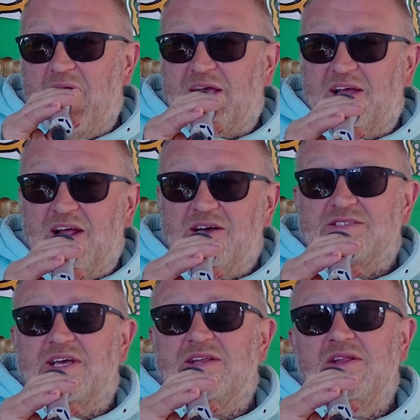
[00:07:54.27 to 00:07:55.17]
that wagon.
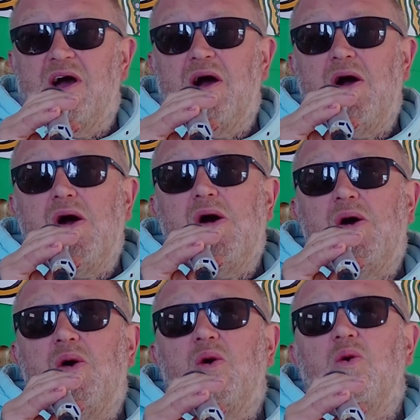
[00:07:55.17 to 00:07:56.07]
I was like,
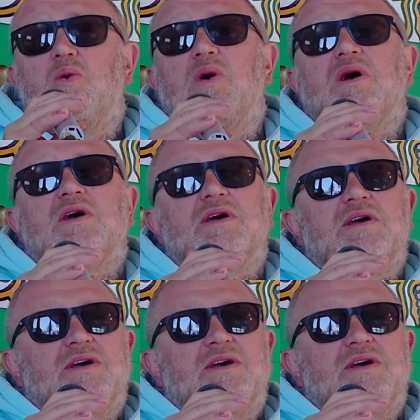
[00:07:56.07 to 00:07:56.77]
no.